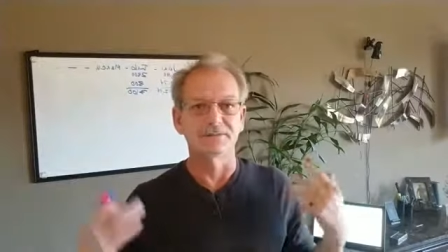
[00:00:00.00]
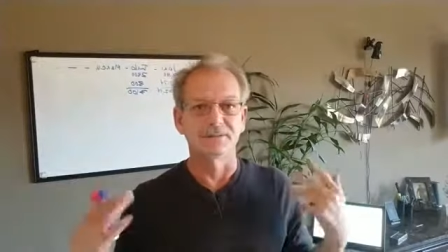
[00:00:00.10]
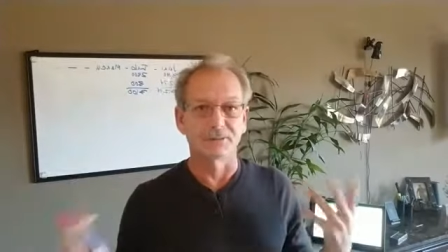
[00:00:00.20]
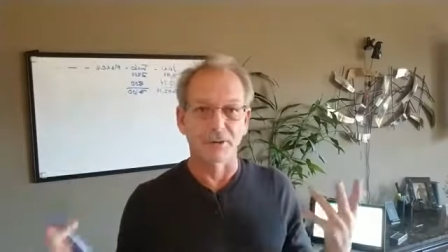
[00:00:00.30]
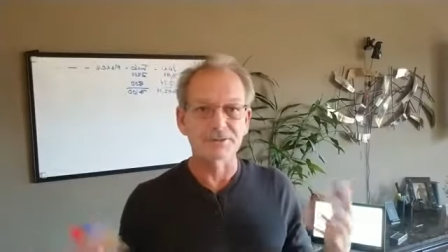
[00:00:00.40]

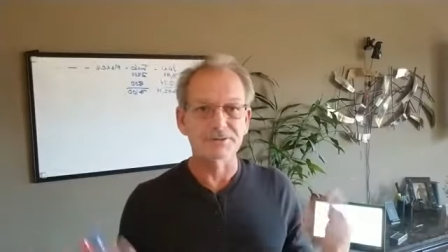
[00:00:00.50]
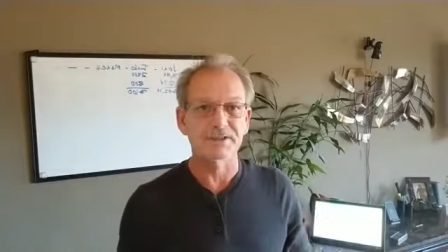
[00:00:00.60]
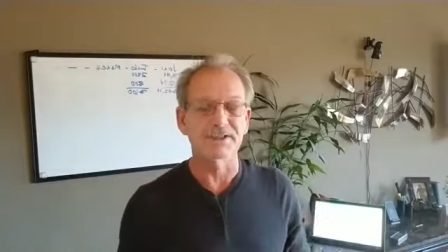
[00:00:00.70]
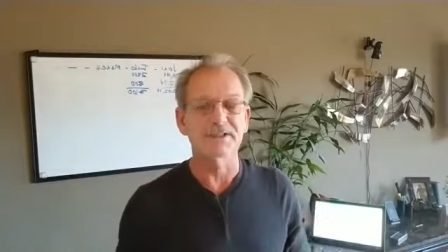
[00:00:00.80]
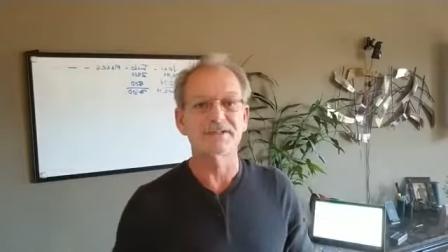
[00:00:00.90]

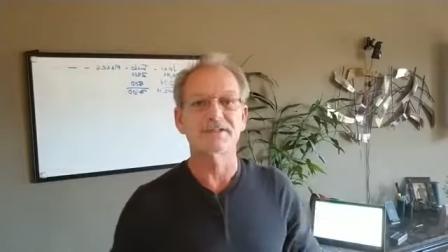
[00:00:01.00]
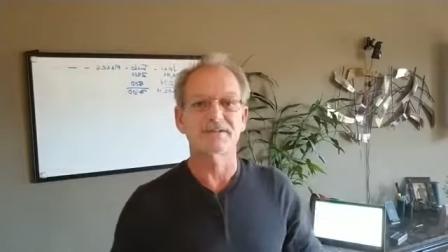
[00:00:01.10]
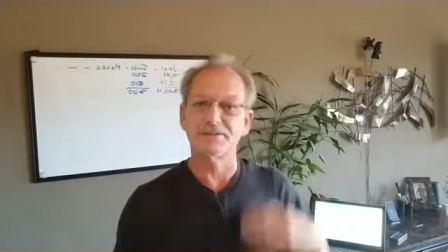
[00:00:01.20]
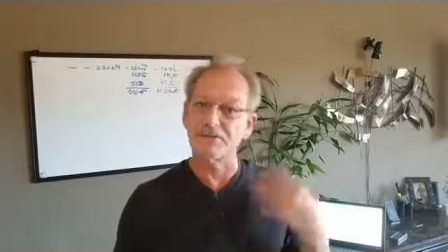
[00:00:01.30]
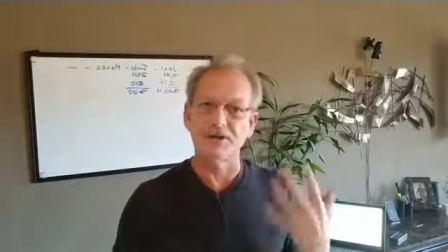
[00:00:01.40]
Groceries,
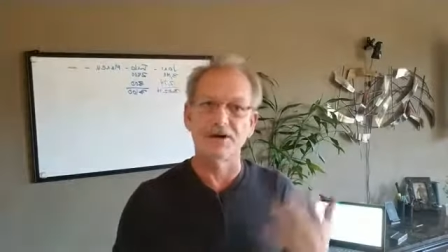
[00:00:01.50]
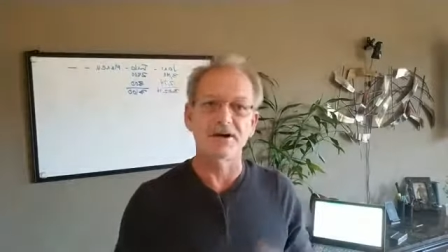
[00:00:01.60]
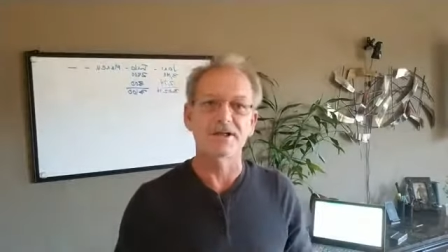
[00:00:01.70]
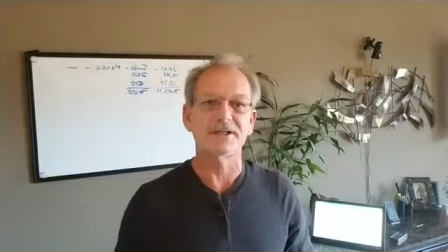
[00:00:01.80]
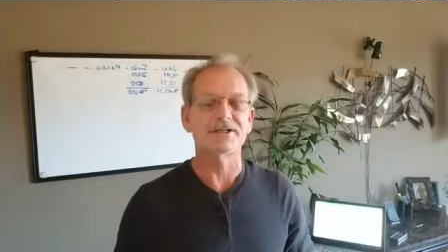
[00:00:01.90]
your
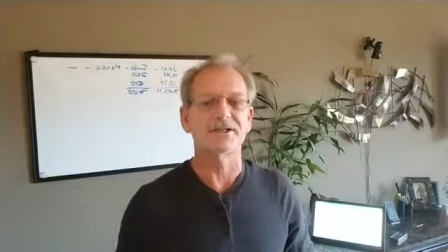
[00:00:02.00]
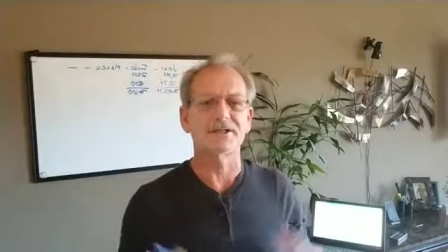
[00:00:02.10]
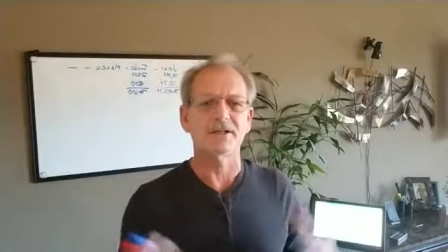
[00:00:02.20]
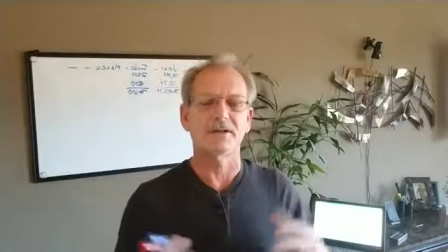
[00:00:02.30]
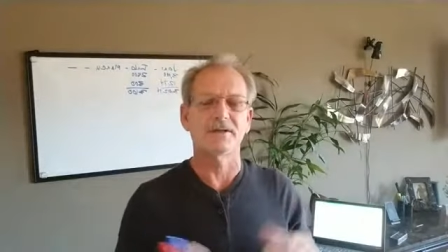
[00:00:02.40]
car
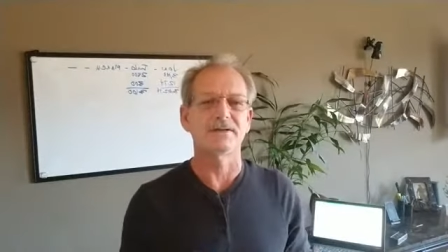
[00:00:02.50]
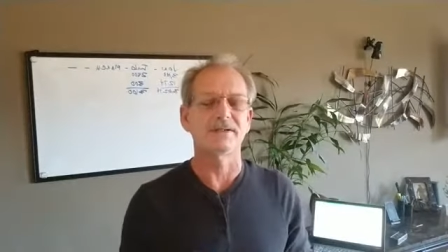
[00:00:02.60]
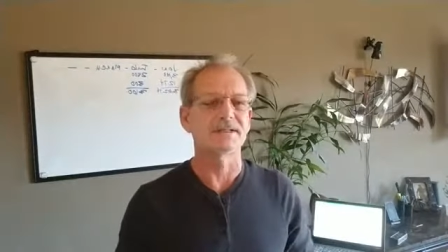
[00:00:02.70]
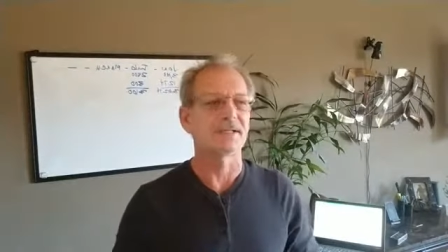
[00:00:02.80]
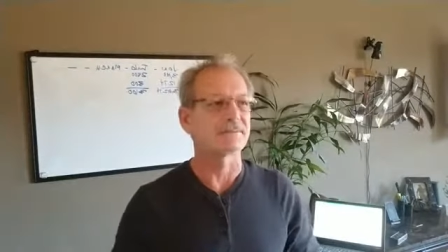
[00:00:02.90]
insurance, all of
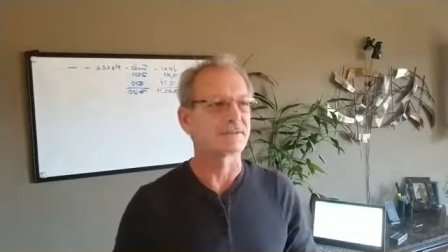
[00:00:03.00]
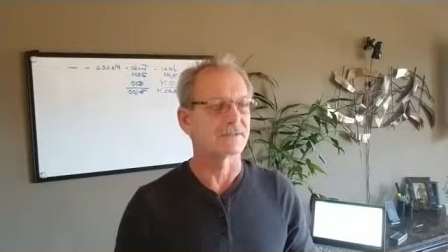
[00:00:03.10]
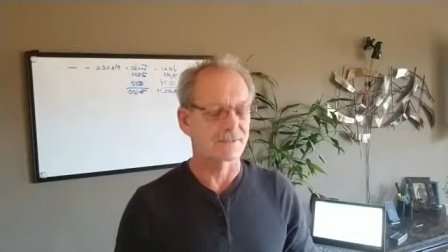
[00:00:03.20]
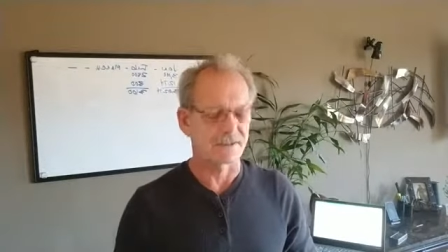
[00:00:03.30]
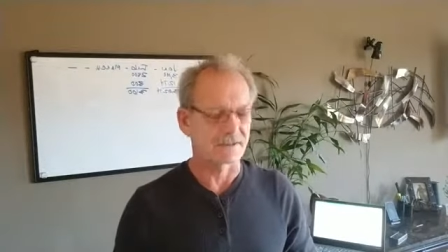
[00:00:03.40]
these types
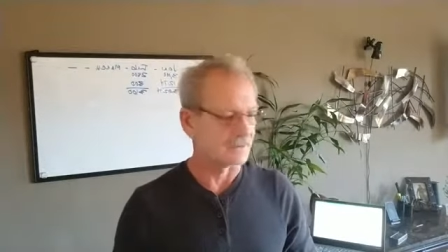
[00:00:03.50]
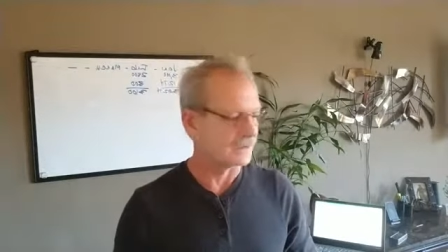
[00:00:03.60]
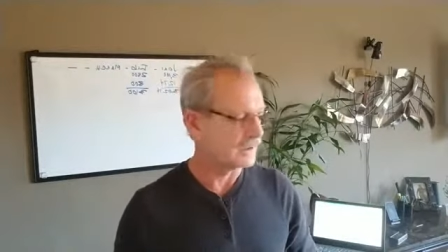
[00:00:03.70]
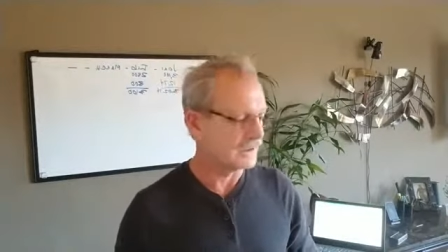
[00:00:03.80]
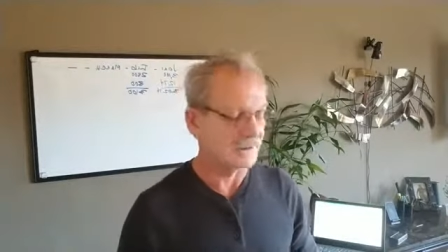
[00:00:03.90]
of things are
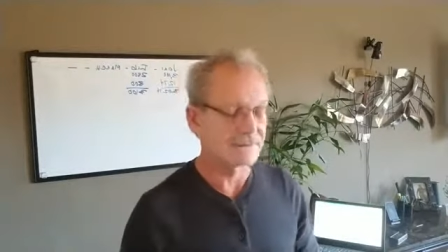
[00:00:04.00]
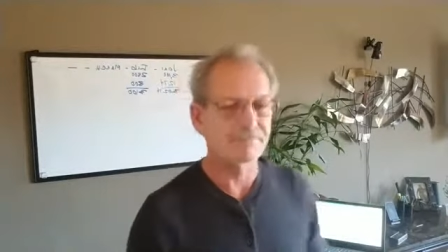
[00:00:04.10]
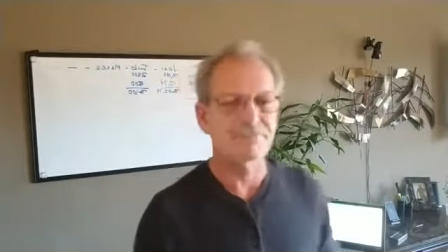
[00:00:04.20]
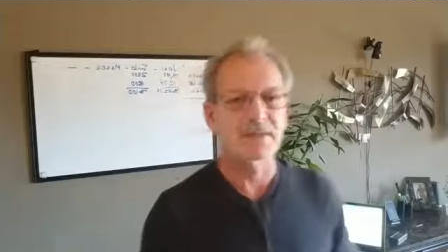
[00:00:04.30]
needs.